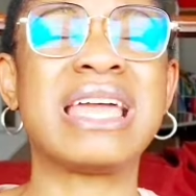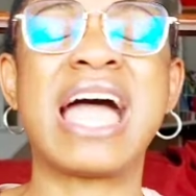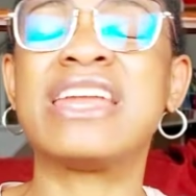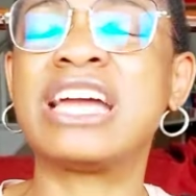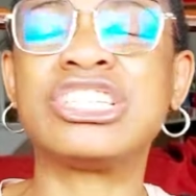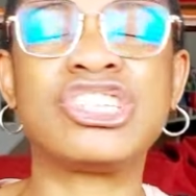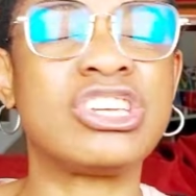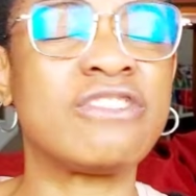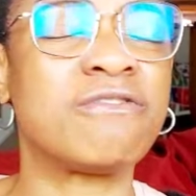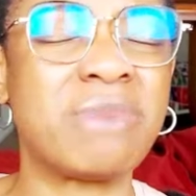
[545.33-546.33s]
and
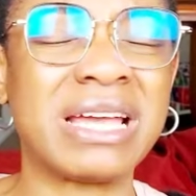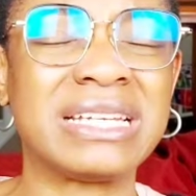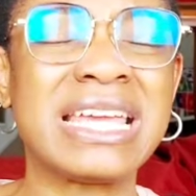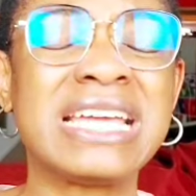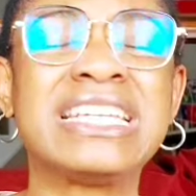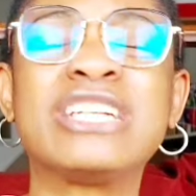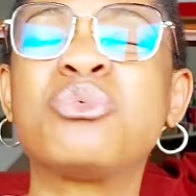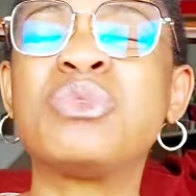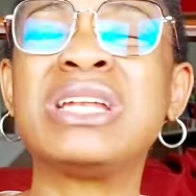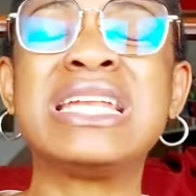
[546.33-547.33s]
achievement that
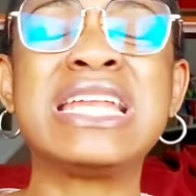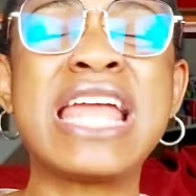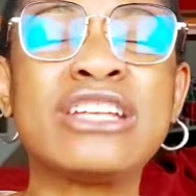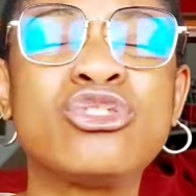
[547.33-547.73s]
will lead